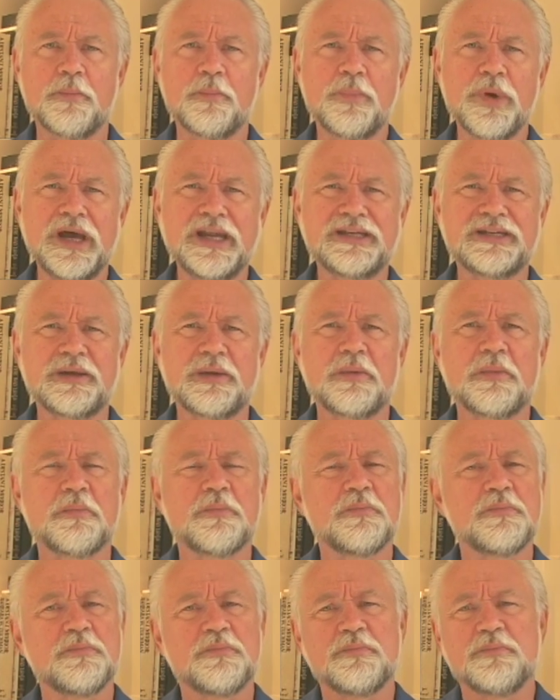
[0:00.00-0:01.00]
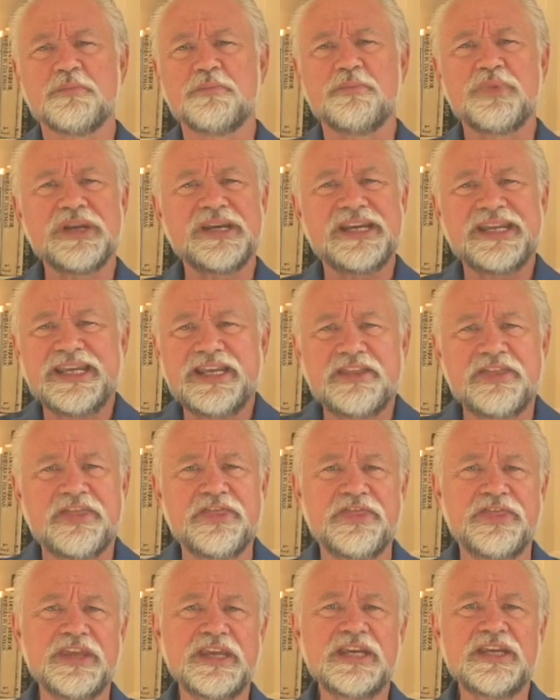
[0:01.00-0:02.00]
But
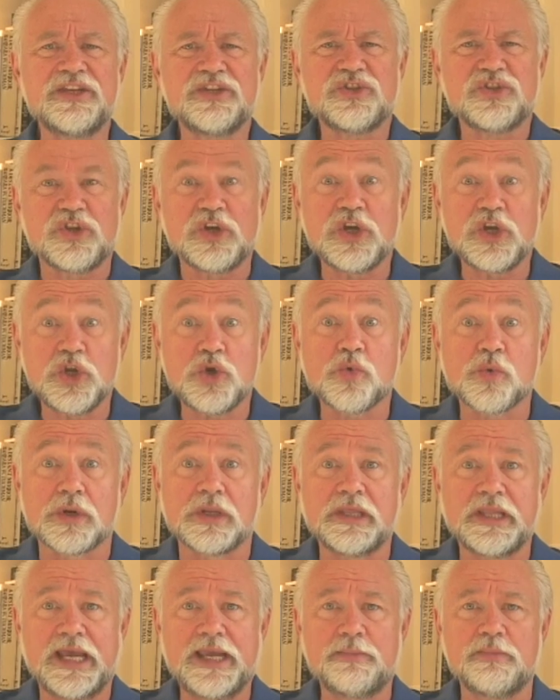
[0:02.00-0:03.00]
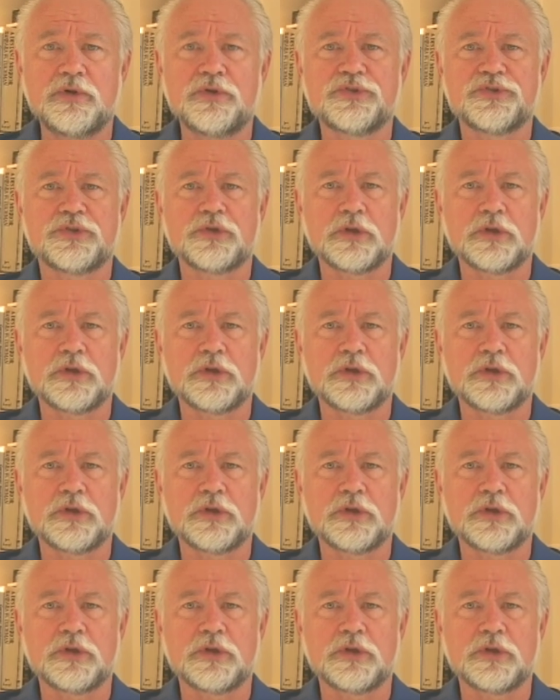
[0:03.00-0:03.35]
beneath these newer labels,